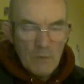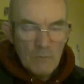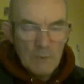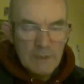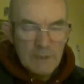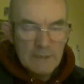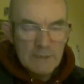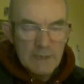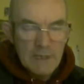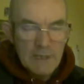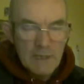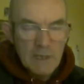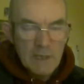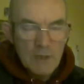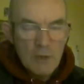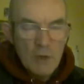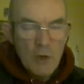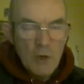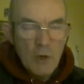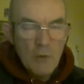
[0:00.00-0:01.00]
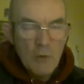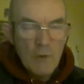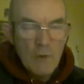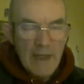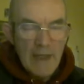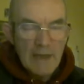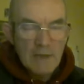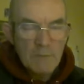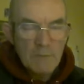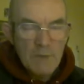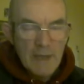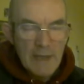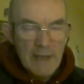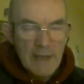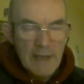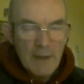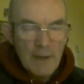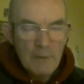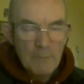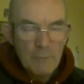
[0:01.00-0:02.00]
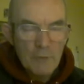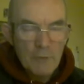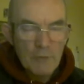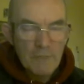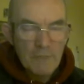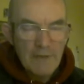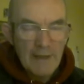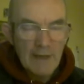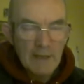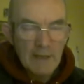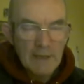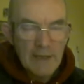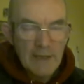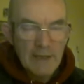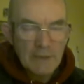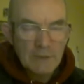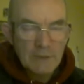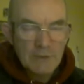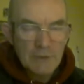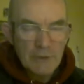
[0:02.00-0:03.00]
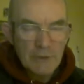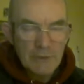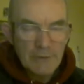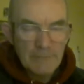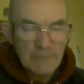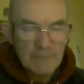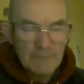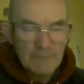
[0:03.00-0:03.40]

We see no enemy prevail against you.